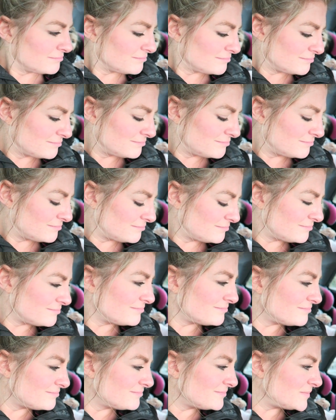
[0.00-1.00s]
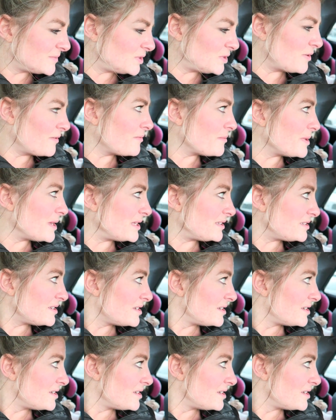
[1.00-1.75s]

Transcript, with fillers: Huh? Do you have a mint?